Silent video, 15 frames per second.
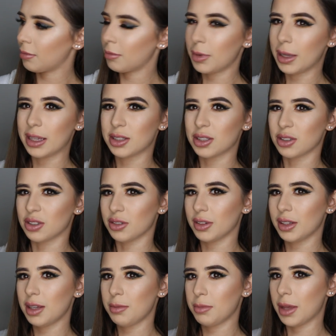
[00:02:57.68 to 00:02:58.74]
but it's not
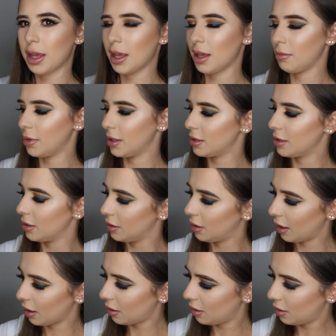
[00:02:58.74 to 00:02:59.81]
really pigmented.
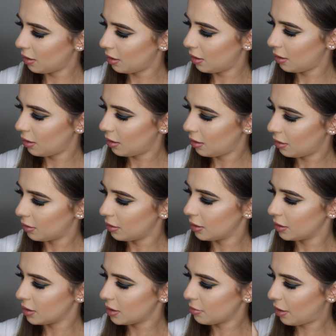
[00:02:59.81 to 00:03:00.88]
Like,
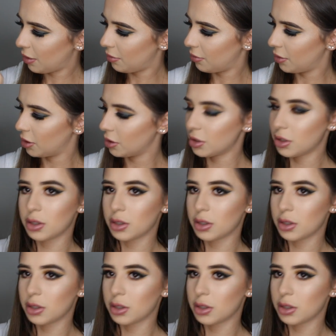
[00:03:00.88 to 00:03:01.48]
this is my third